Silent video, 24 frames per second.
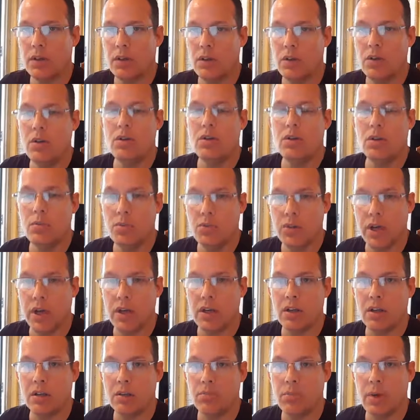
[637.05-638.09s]
YouTube
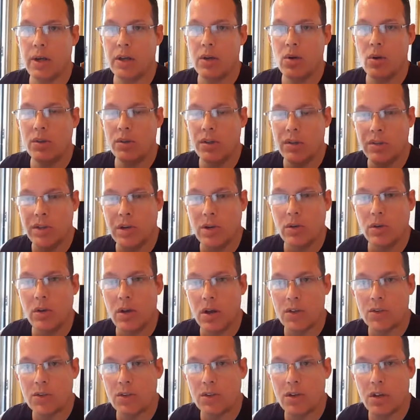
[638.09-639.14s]
channel by going to
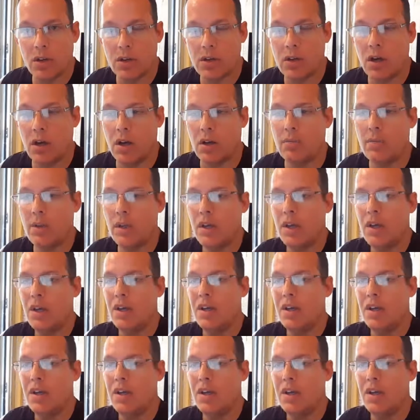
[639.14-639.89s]
darrellawson.com